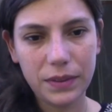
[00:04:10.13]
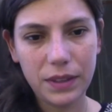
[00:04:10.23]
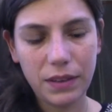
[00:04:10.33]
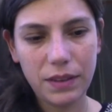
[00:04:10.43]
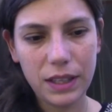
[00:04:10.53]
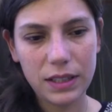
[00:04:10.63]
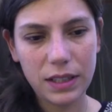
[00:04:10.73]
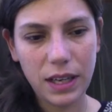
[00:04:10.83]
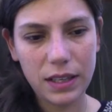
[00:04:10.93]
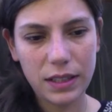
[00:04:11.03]
If that's
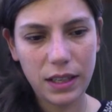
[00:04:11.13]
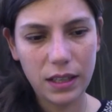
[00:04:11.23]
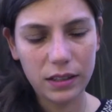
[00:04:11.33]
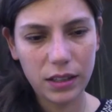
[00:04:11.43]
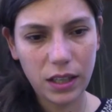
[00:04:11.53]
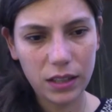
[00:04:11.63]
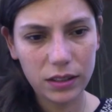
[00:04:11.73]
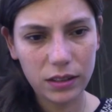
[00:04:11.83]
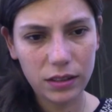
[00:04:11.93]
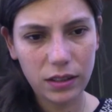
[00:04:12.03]
the idea or not.
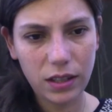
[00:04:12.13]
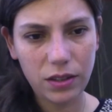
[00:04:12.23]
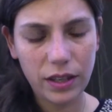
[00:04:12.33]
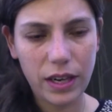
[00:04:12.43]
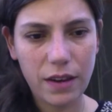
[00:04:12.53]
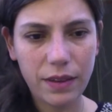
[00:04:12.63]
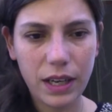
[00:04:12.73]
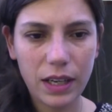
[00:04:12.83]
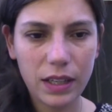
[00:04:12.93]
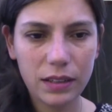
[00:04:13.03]
That you can
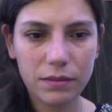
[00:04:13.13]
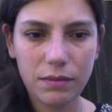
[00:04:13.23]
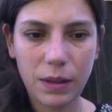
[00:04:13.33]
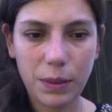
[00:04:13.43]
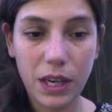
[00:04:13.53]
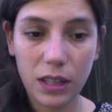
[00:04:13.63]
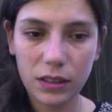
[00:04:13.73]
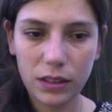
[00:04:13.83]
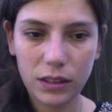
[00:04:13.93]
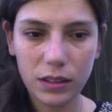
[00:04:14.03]
navigate it, maybe not.